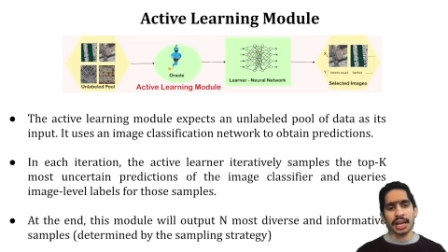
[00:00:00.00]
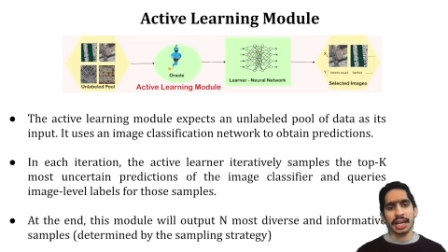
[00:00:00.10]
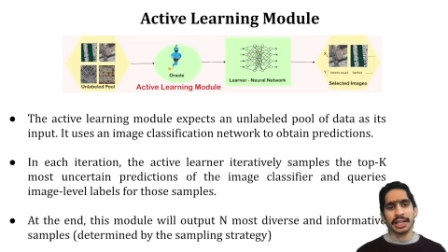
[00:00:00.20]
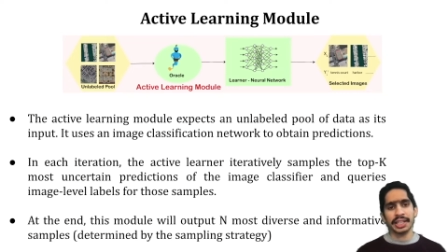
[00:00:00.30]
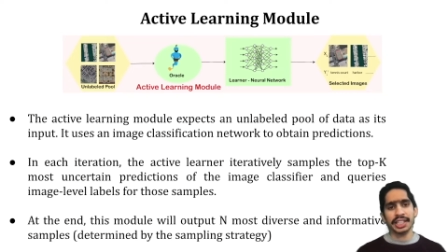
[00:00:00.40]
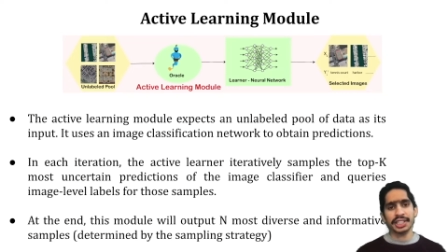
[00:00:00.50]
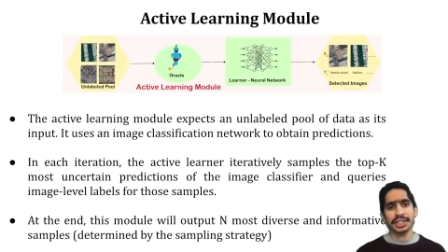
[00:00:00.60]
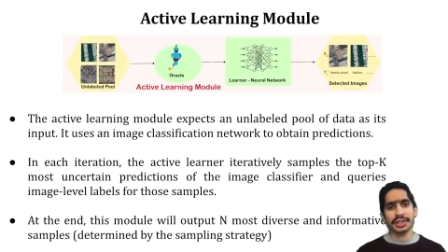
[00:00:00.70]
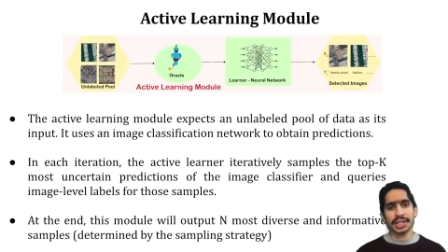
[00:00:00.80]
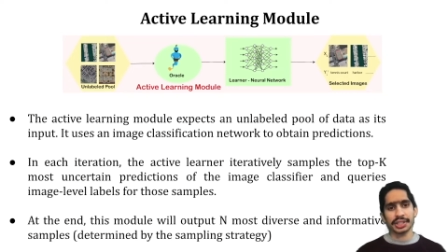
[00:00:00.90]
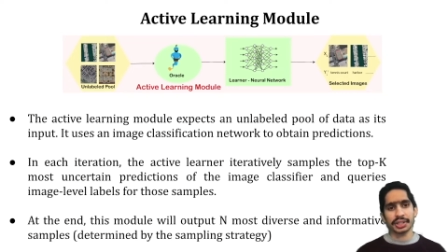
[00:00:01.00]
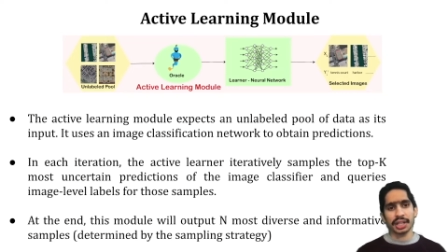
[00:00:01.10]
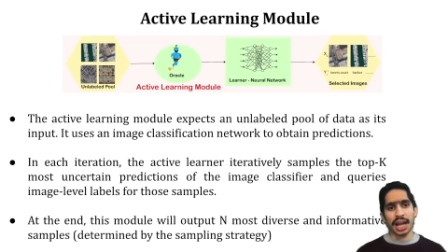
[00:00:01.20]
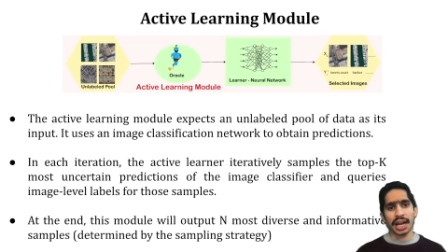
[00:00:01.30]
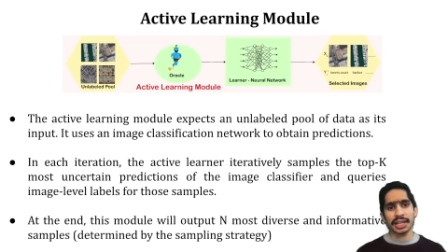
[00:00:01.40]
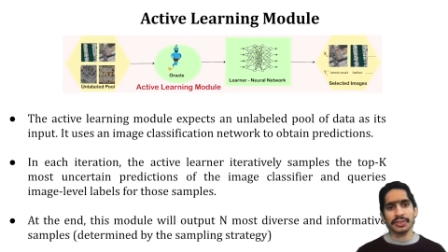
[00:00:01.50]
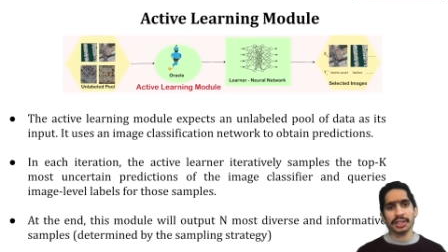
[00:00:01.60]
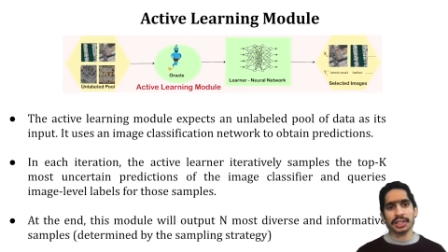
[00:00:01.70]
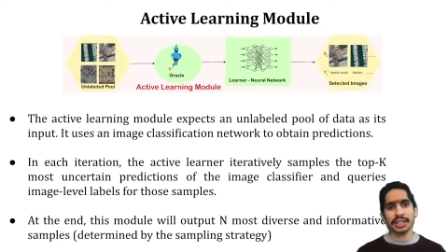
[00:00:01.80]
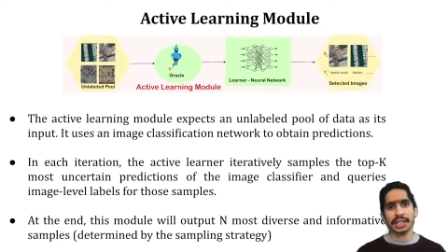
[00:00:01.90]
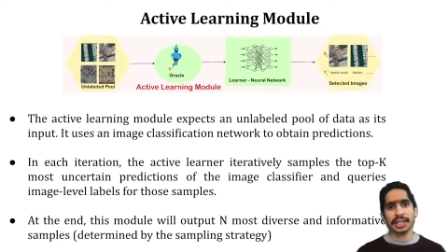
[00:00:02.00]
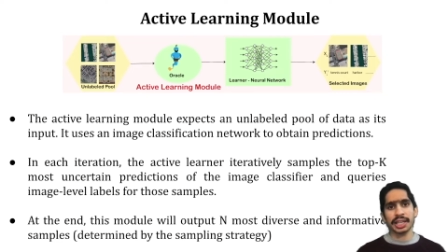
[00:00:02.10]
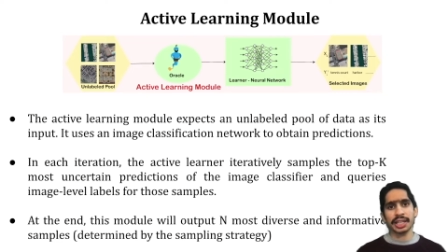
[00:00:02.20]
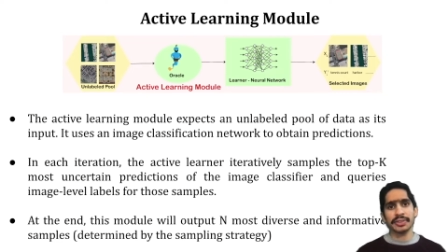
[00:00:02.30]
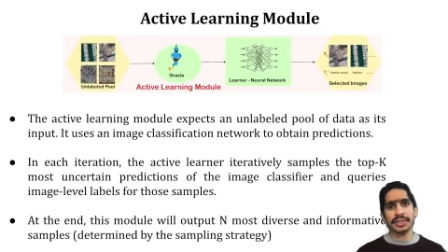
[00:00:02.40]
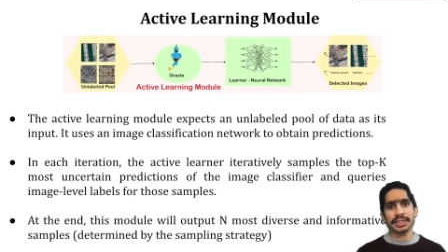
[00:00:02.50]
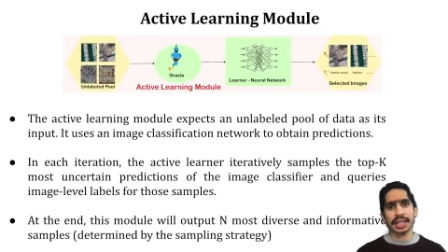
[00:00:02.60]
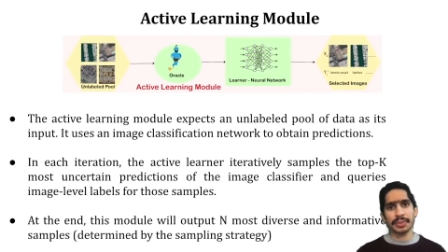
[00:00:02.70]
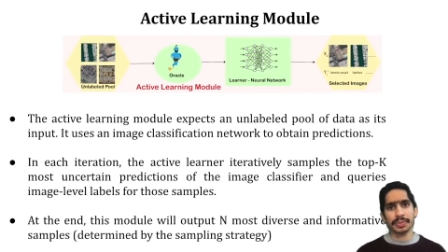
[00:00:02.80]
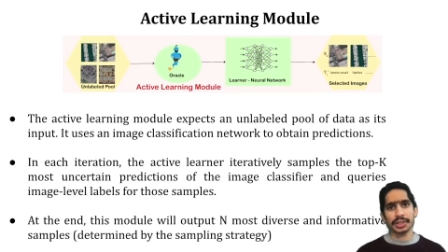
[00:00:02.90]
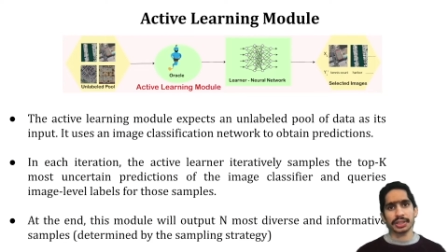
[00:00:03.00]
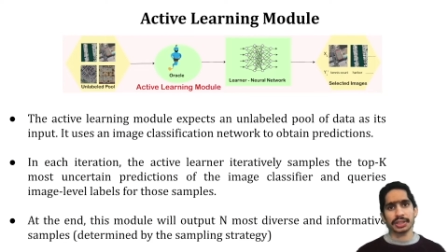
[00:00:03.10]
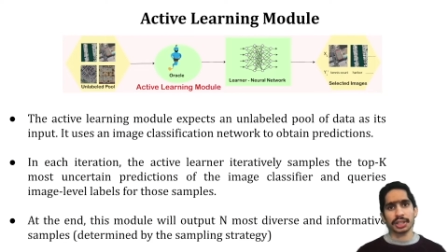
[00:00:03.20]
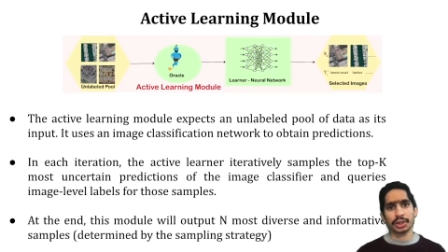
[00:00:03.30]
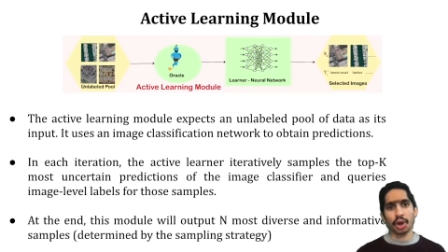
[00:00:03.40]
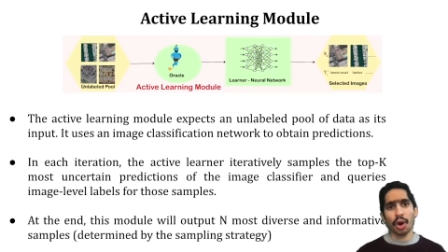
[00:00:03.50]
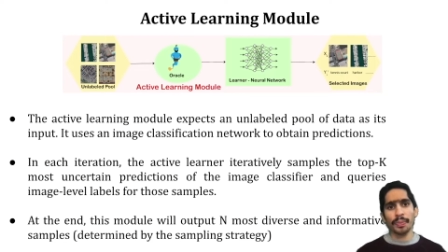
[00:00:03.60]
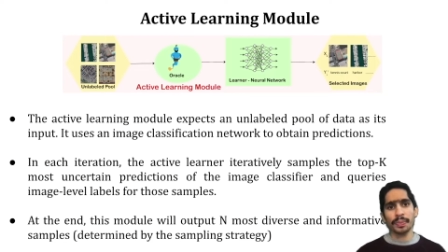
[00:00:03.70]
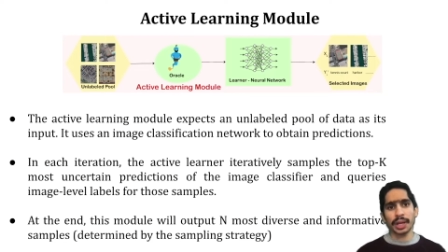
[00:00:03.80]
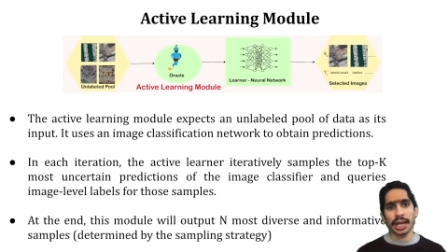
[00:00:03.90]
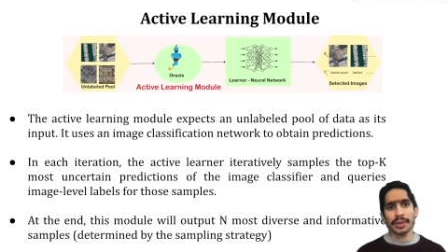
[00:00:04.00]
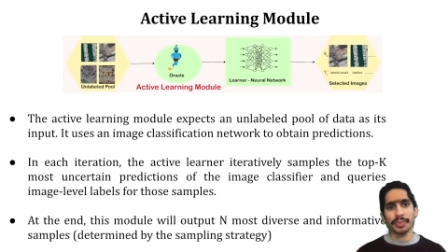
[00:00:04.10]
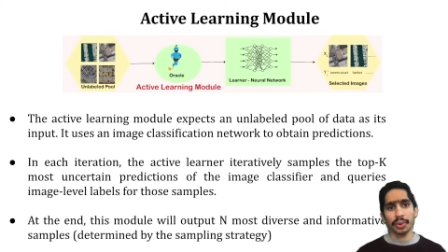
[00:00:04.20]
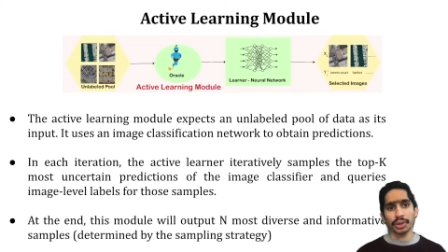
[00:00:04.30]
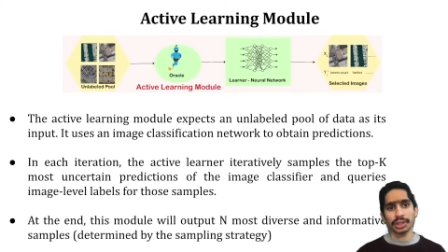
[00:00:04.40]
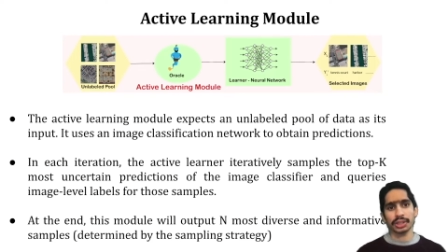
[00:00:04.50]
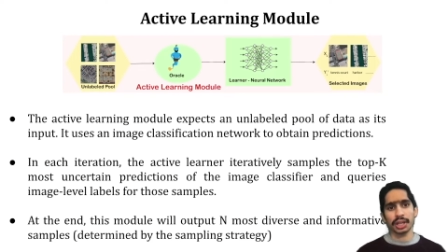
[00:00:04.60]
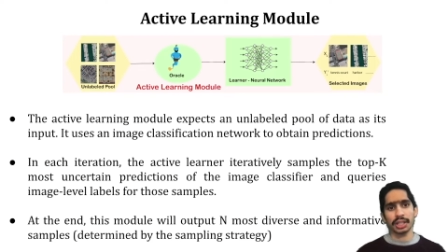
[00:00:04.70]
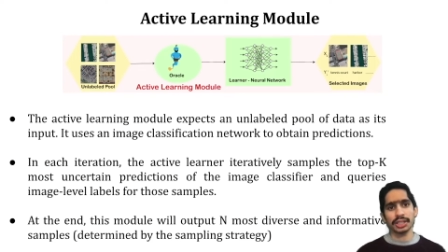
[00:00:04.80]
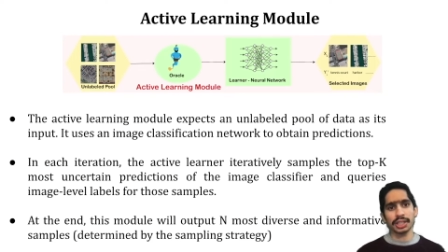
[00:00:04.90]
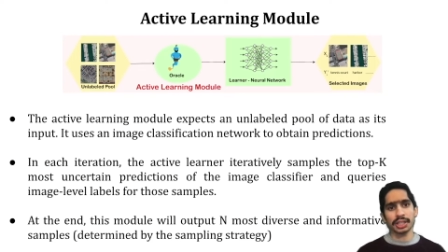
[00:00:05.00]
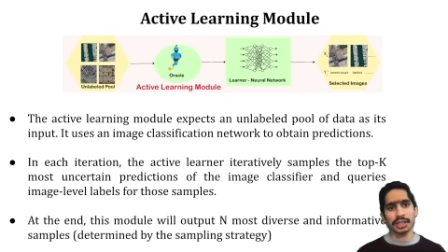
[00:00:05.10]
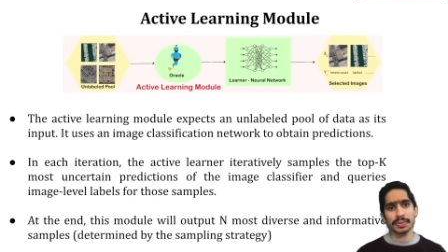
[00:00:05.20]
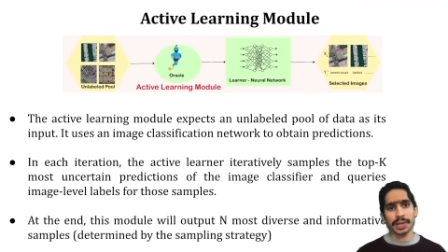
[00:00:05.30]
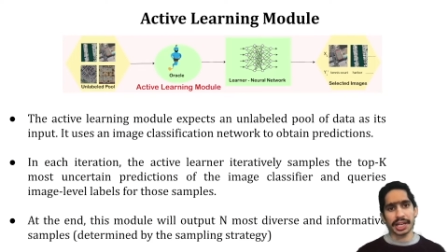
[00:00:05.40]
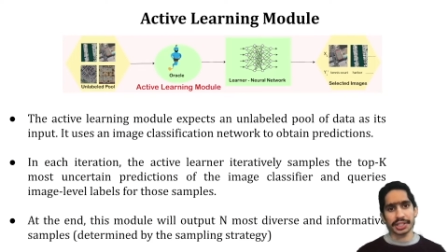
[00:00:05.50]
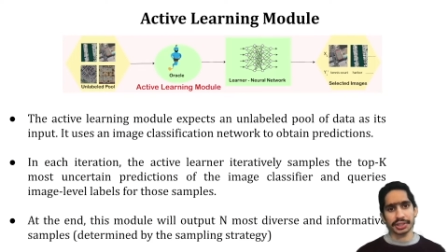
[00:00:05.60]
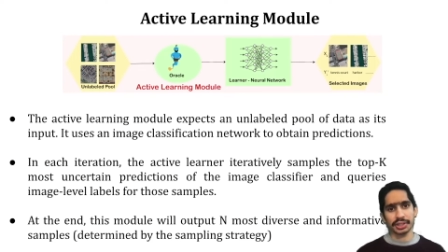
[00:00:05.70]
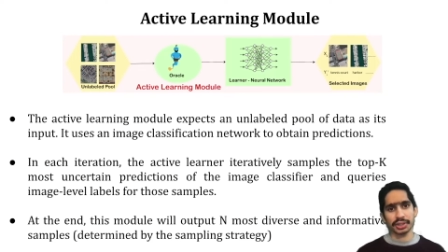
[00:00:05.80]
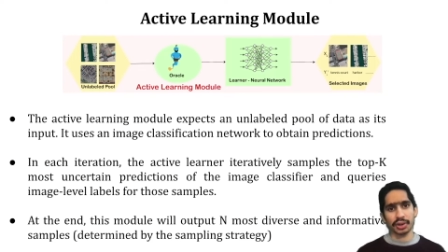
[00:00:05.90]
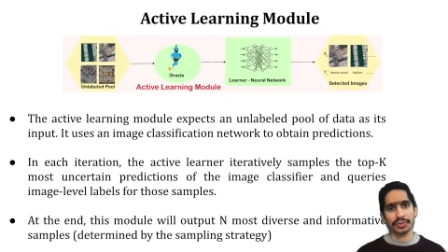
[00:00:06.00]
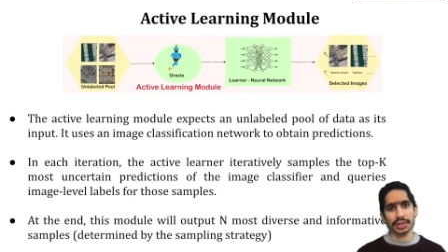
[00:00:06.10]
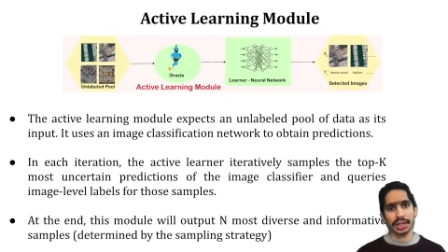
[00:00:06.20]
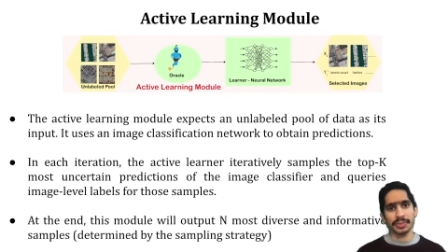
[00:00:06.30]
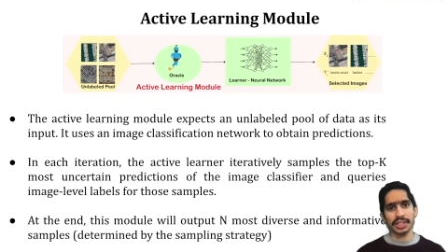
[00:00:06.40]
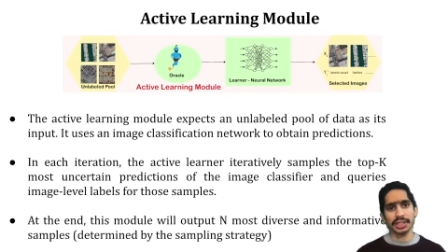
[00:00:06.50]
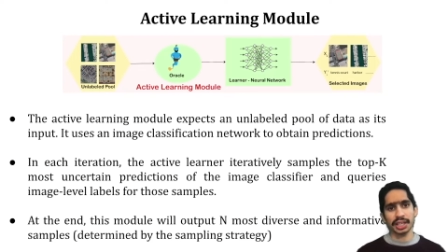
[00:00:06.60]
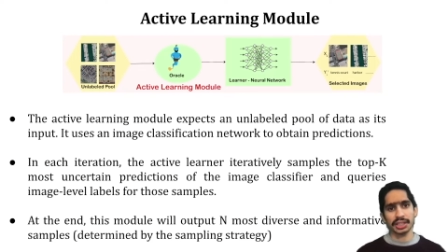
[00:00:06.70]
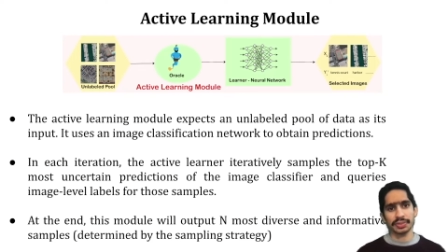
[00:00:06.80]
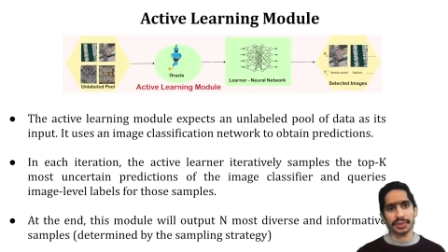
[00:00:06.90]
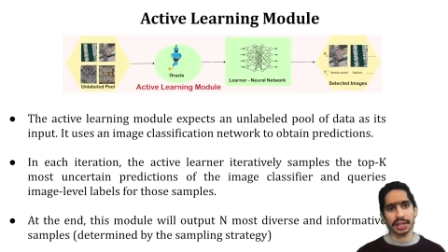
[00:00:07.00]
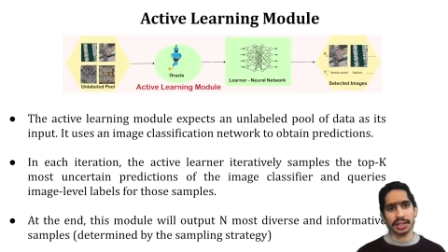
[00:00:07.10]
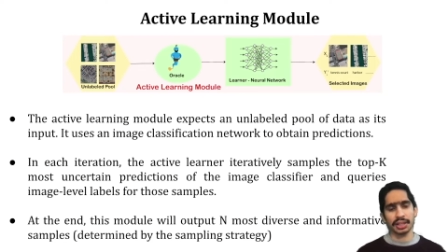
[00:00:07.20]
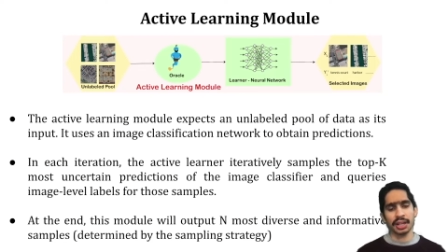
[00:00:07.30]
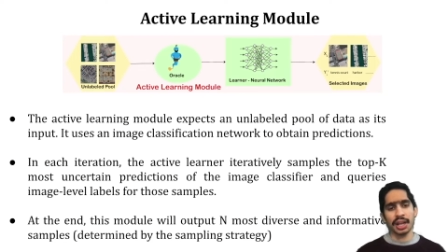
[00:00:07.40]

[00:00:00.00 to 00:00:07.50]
In each iteration, the active learner iteratively samples the top k most uncertain predictions of the image classifier